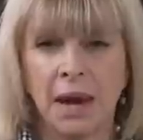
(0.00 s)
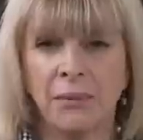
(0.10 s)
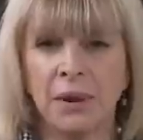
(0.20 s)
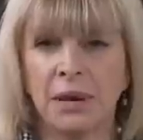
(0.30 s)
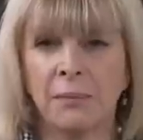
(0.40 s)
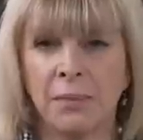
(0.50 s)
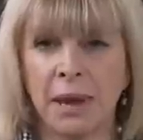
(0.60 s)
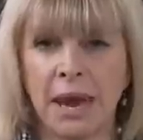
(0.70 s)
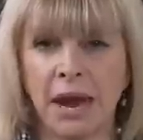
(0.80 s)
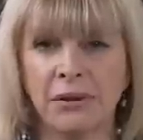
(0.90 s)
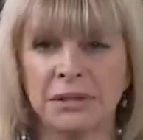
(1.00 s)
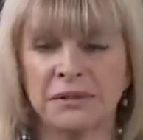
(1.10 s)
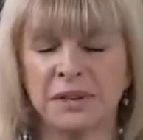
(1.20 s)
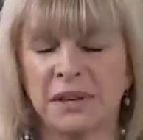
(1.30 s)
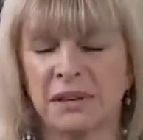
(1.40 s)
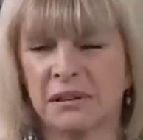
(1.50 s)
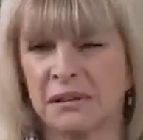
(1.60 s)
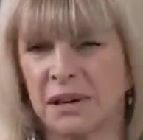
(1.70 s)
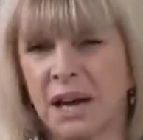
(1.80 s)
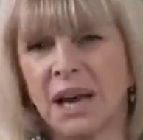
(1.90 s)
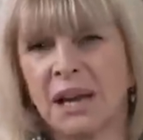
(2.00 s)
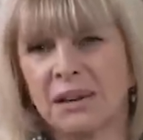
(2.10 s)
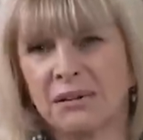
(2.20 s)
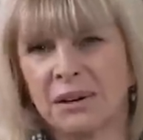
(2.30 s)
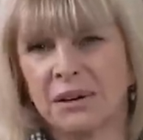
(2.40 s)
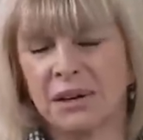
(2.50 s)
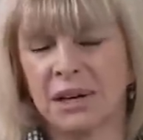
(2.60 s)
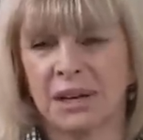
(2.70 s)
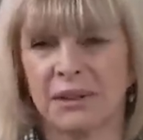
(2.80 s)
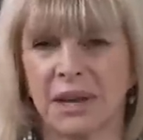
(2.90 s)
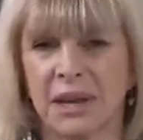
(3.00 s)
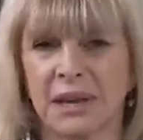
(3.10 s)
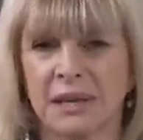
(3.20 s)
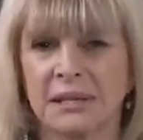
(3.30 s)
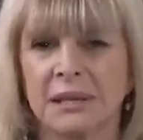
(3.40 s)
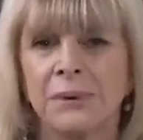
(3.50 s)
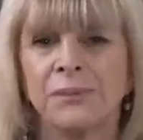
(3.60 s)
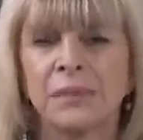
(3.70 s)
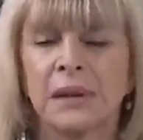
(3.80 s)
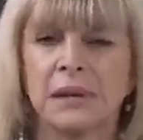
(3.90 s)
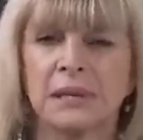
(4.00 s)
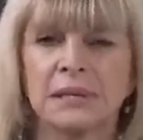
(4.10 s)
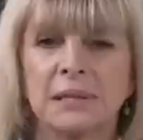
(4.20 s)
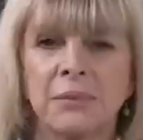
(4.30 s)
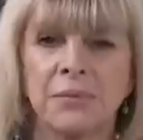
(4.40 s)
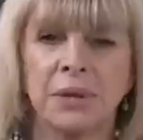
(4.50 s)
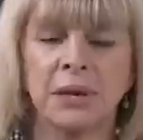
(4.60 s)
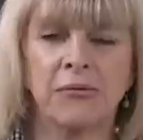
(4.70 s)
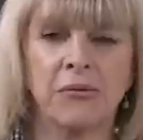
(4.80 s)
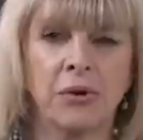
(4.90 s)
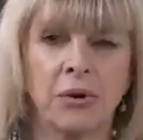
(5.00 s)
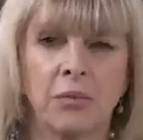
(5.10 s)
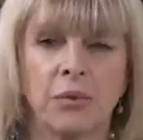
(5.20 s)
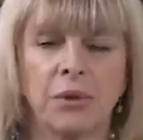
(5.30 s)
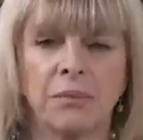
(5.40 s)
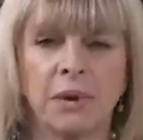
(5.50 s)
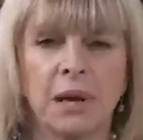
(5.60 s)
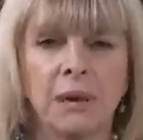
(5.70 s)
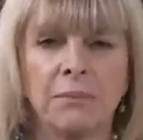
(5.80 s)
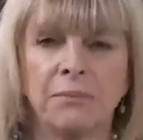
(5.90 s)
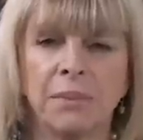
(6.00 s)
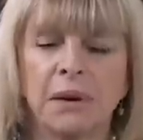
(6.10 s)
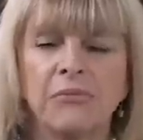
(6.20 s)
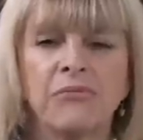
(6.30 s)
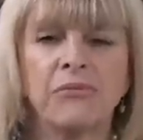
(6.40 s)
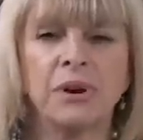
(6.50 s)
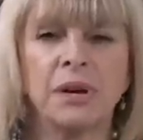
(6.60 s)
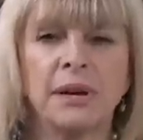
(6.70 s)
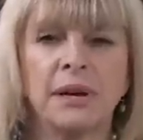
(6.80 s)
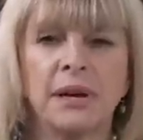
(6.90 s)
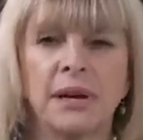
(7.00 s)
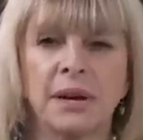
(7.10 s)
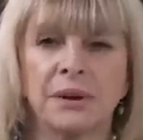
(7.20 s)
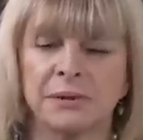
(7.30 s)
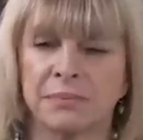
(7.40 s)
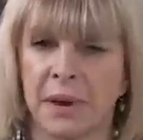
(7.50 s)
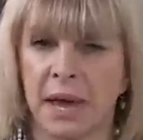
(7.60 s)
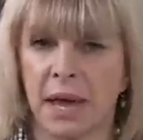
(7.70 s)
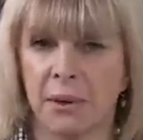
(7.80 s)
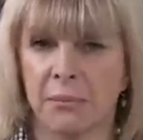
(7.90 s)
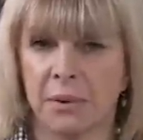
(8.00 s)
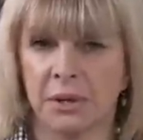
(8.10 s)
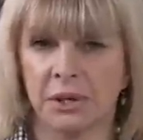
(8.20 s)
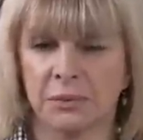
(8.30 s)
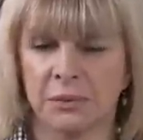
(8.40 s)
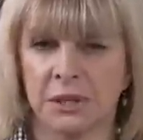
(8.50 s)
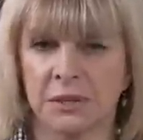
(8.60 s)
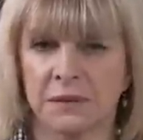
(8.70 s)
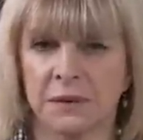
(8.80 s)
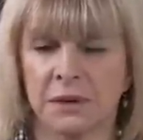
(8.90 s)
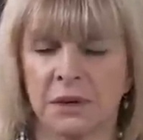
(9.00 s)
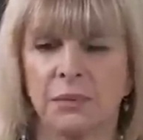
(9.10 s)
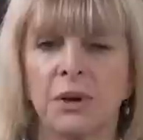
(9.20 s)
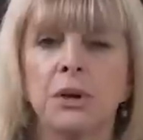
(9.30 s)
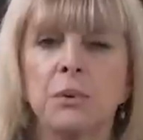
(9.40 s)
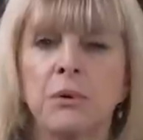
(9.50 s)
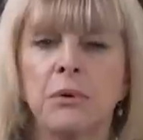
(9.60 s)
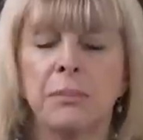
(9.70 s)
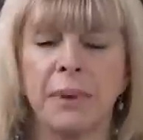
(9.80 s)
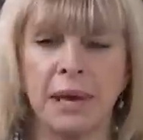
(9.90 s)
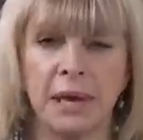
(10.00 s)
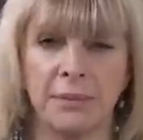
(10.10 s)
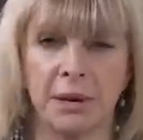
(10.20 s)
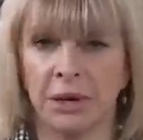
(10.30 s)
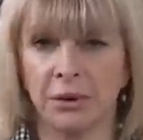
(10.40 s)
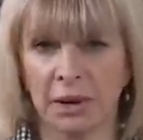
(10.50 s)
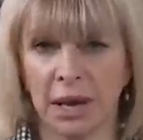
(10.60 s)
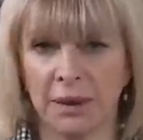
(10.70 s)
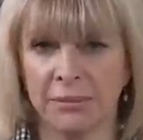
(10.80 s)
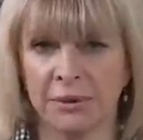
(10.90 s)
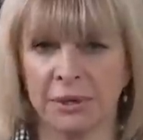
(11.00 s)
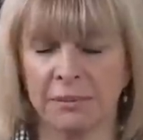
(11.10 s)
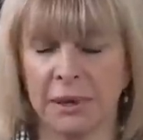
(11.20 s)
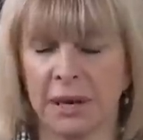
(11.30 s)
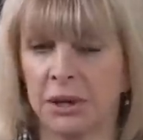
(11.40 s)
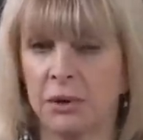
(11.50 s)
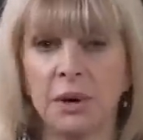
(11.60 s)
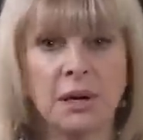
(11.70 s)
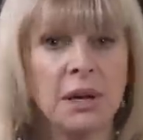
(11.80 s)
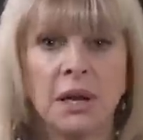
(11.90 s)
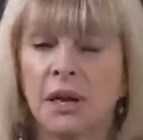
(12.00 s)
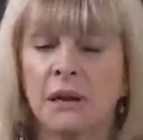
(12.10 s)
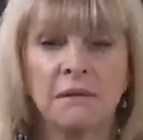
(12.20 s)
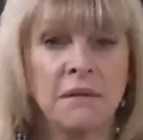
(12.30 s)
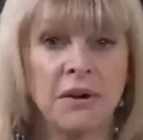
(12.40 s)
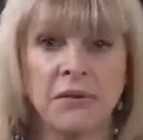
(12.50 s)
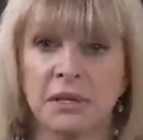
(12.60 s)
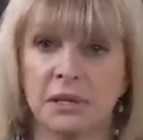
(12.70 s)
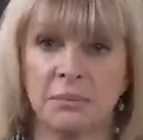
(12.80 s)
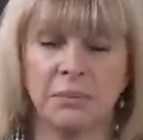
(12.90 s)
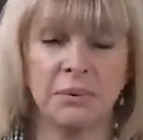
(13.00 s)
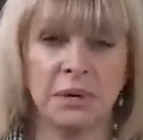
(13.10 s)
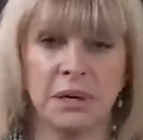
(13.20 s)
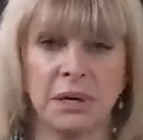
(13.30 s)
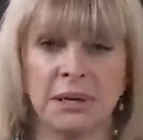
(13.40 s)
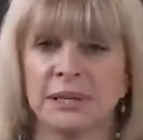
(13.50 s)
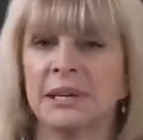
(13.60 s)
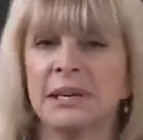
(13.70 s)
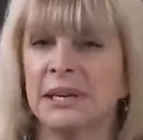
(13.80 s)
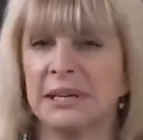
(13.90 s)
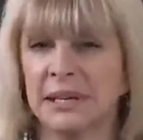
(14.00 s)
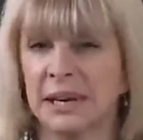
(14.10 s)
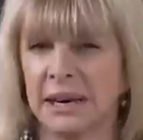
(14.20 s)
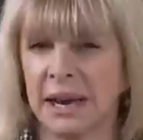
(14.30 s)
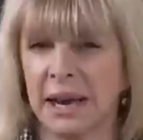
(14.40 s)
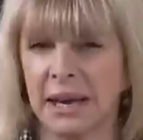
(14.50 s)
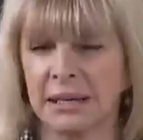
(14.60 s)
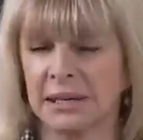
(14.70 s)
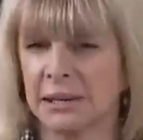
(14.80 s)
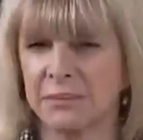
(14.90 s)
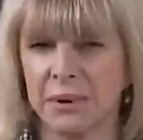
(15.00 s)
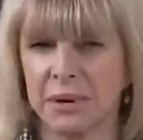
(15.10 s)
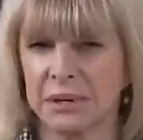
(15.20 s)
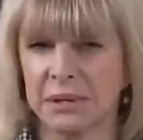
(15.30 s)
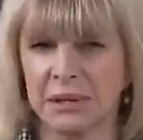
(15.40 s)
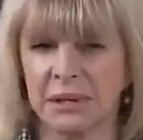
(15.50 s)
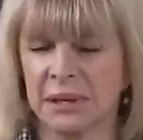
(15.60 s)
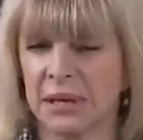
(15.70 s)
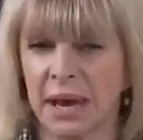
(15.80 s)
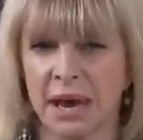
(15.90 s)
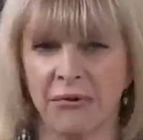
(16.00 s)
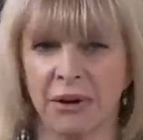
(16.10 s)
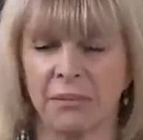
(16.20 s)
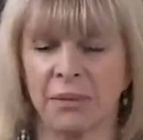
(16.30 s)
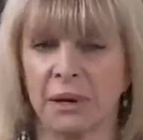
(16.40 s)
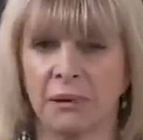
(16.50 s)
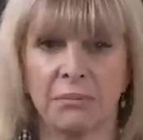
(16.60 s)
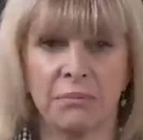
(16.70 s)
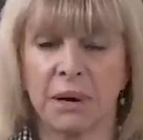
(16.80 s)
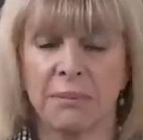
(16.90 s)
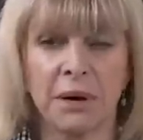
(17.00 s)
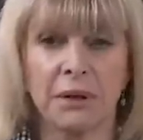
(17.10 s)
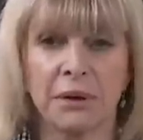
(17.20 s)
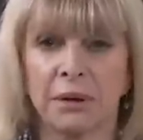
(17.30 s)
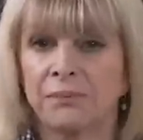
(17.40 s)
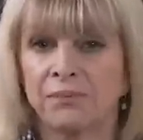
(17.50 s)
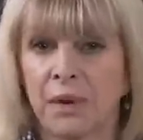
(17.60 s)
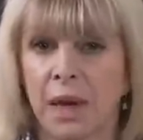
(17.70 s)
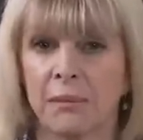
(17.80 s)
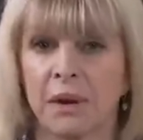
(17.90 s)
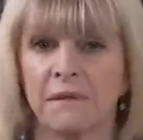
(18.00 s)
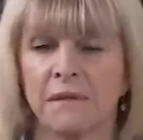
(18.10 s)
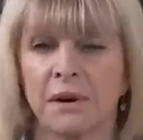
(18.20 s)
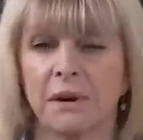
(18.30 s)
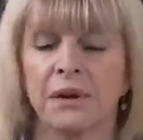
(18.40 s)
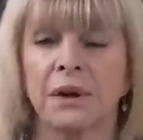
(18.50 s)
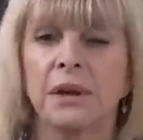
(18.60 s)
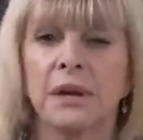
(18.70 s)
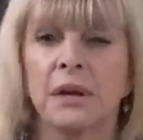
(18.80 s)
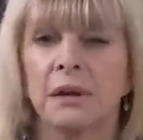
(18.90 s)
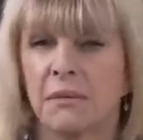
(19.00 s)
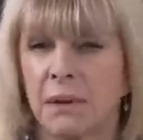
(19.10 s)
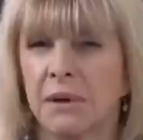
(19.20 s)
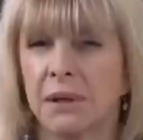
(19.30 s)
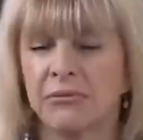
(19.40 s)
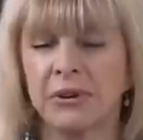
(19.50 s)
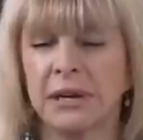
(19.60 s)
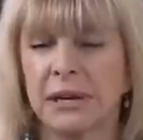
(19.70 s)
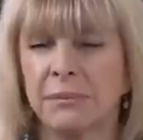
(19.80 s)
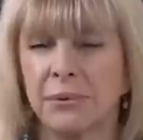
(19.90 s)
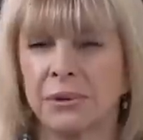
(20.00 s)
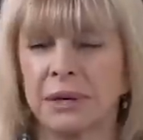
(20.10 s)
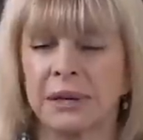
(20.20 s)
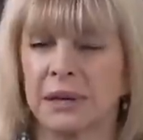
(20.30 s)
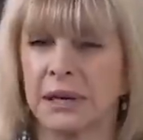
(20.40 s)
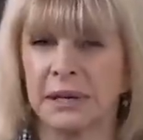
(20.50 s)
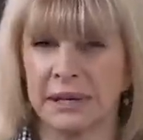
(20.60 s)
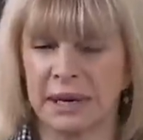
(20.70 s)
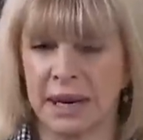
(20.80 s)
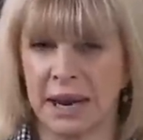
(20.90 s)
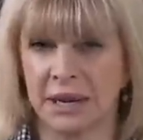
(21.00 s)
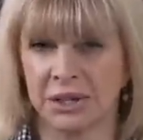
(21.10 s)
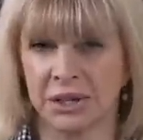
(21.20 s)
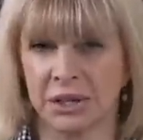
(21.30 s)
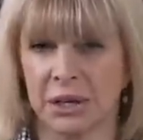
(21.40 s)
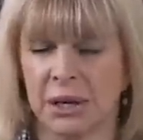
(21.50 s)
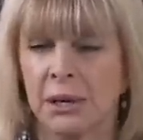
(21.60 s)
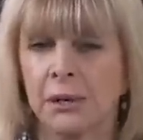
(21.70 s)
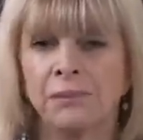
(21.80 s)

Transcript: And we compare ourselves and think, oh, I don't look like that. There's something wrong with me. But it really goes back much, much further. When you were a baby and you came onto the planet, you had very simple needs. I need to connect to the person that carried me, my mother and my father. My mother really more than anything, I need connection.